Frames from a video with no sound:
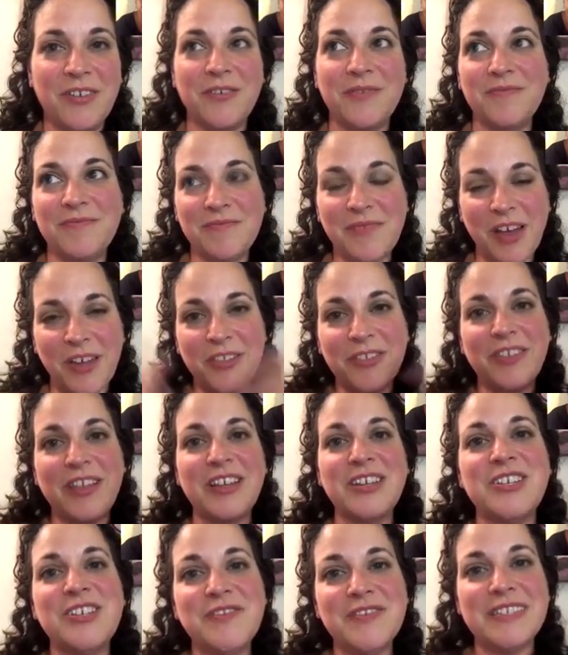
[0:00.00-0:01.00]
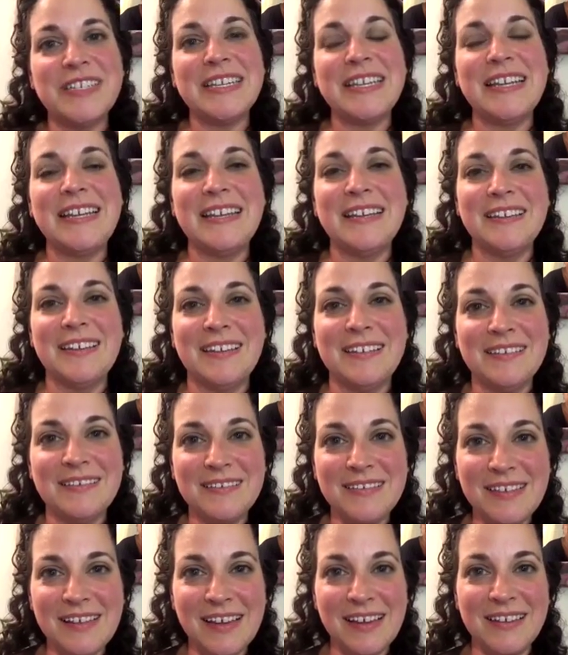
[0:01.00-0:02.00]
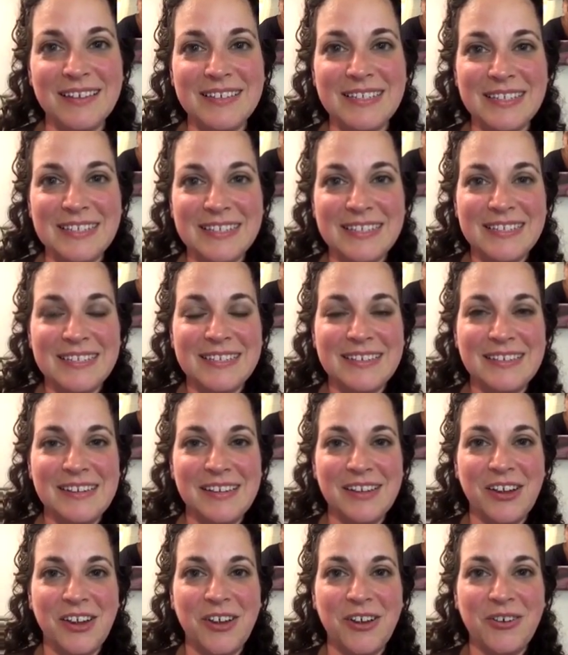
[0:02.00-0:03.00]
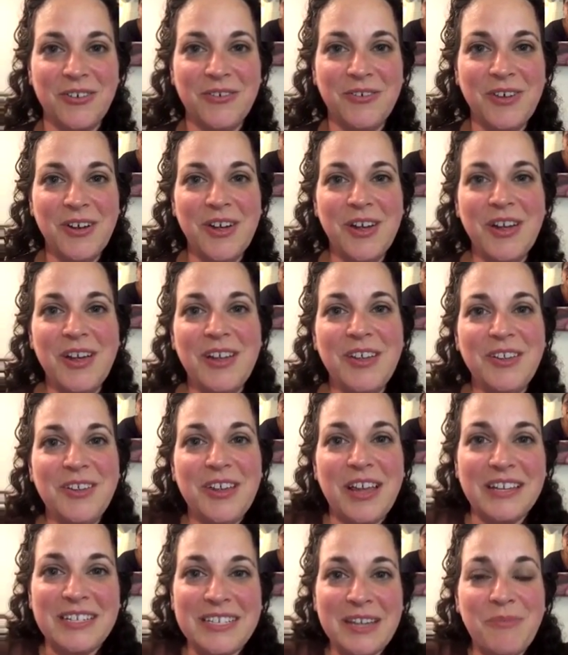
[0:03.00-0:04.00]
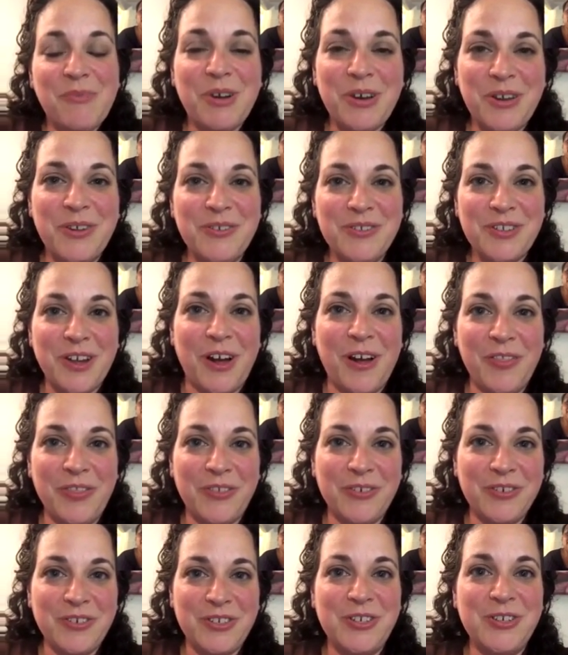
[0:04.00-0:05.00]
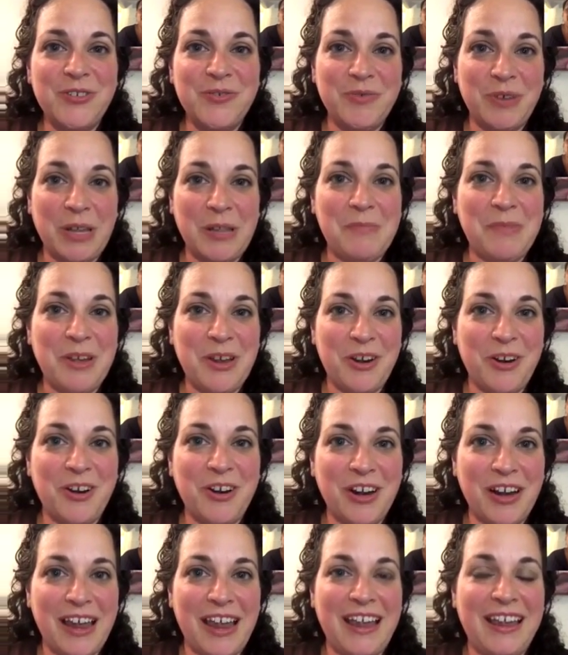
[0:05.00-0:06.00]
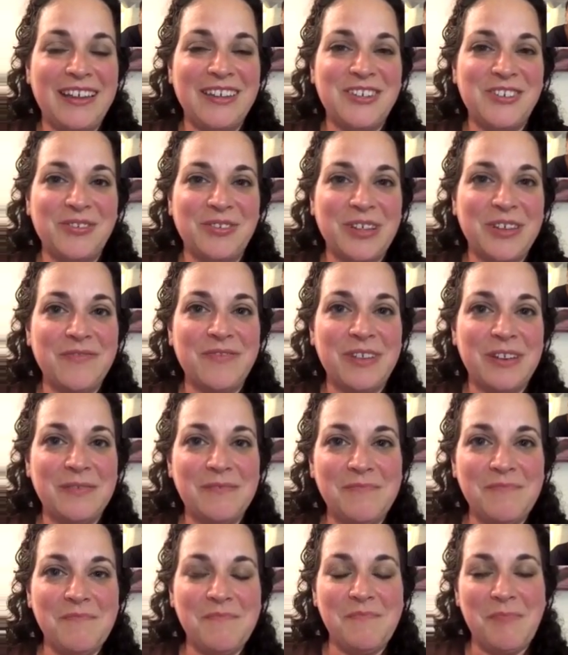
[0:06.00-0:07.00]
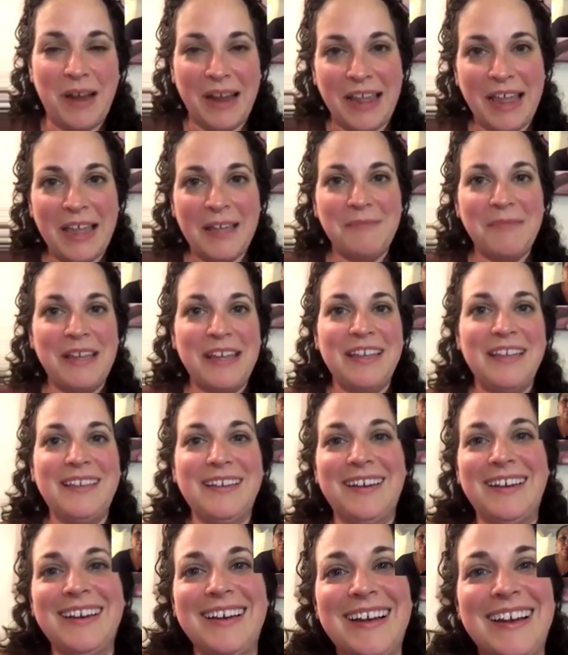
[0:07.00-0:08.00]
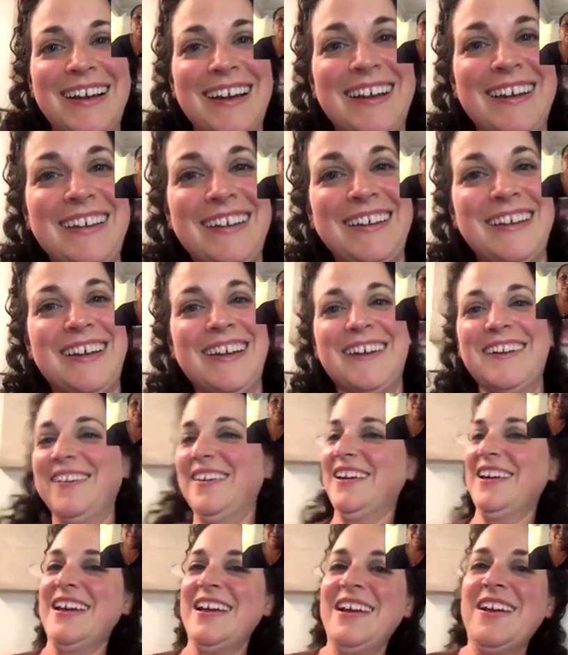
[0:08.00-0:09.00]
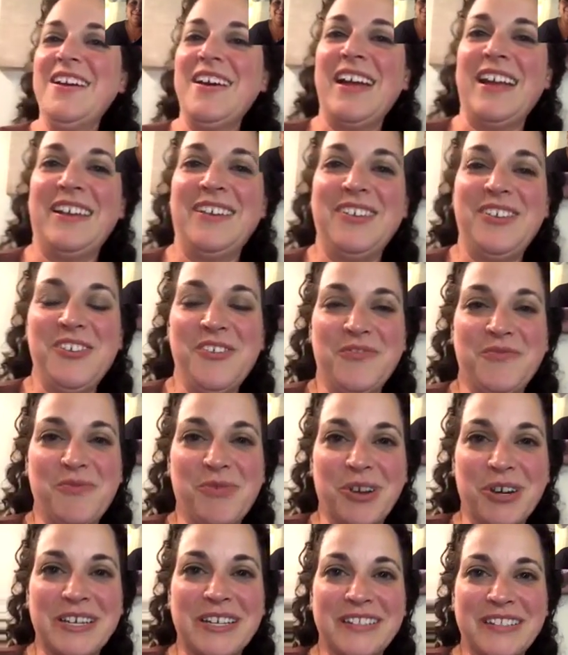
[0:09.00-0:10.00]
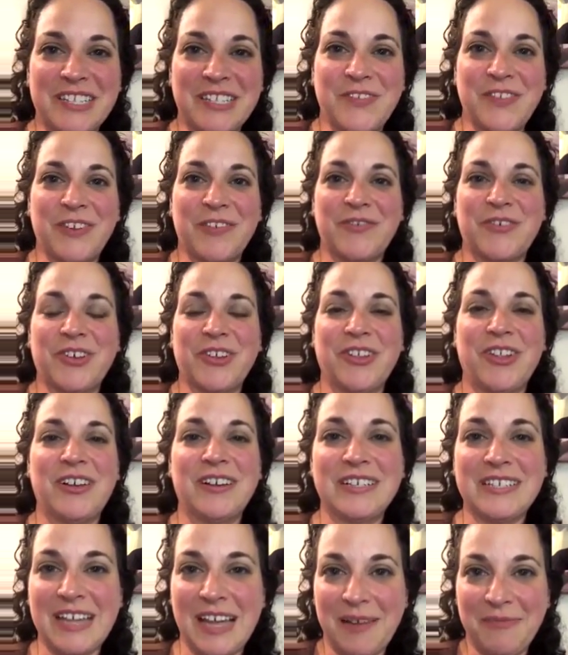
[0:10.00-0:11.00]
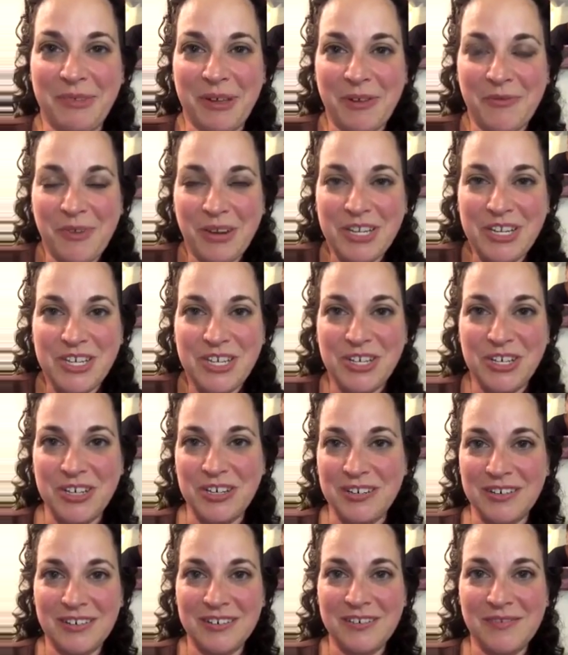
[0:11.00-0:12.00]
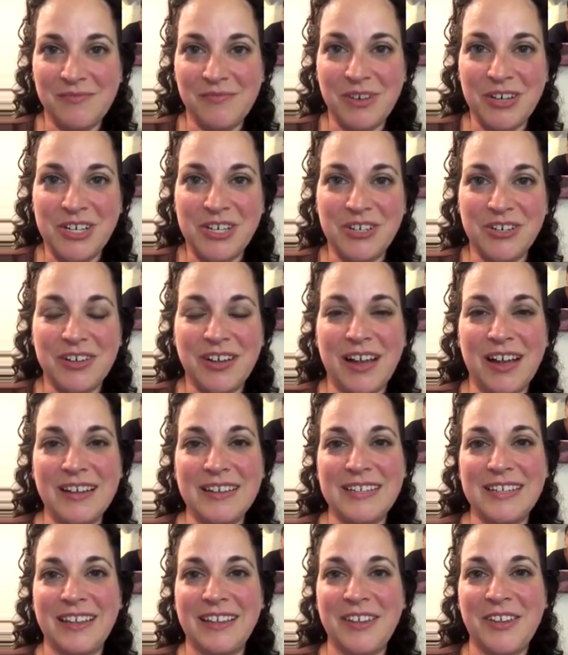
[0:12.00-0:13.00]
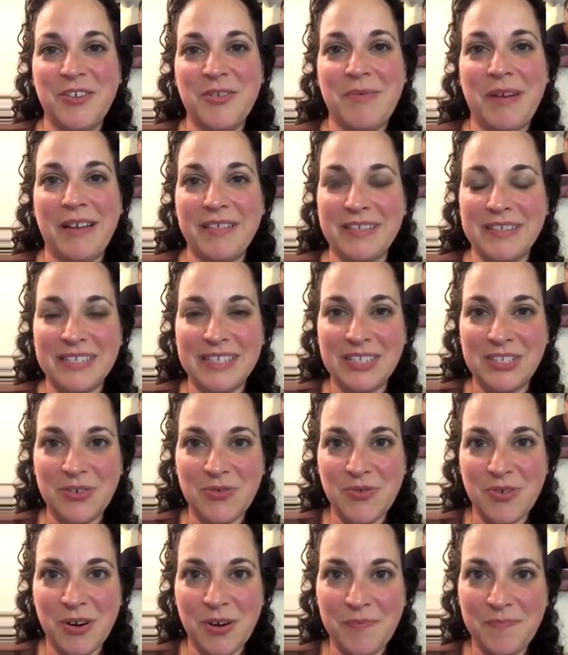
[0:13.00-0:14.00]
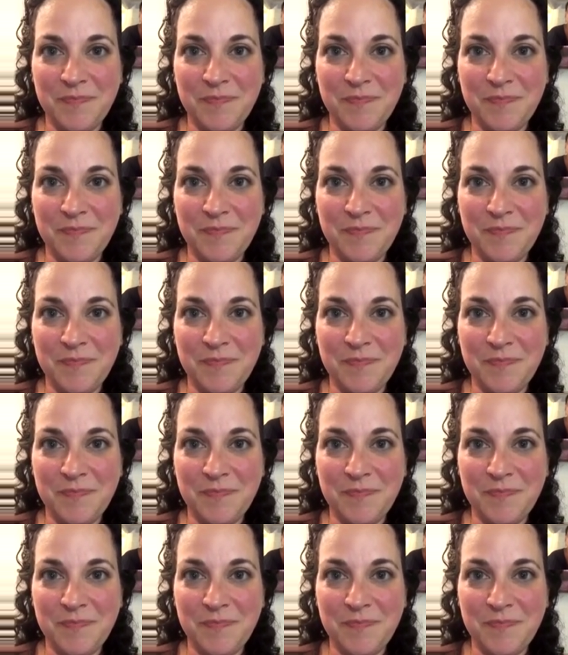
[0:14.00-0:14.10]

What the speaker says: other things you've seen? And is this, you know, as someone who's gone through two really big hurricanes, you live in Miami, you know, and you've worked in this field for a long time, like what's your gut telling you about this storm?